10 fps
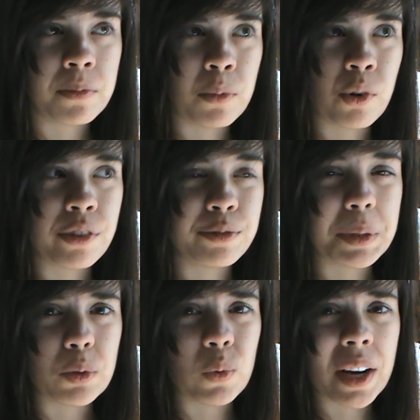more of
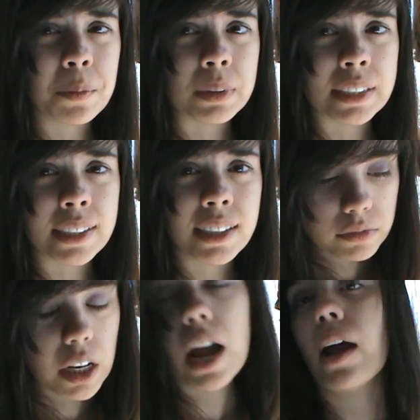me rambling.
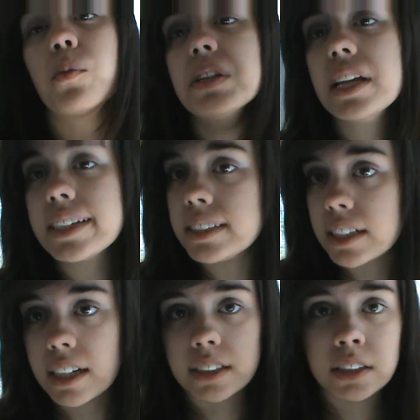I would like to
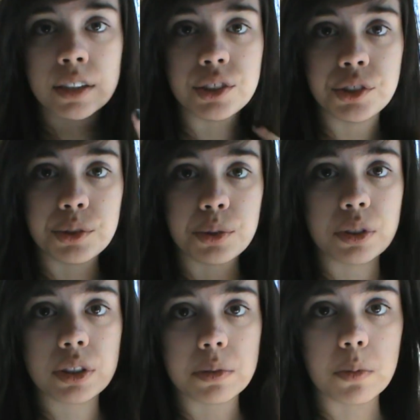get to do
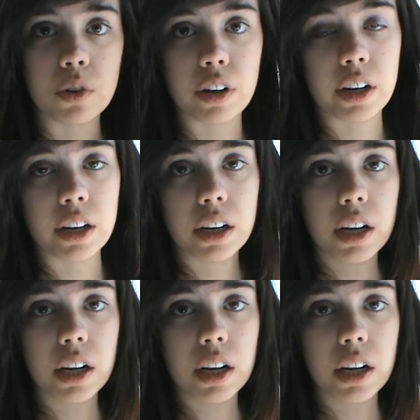some more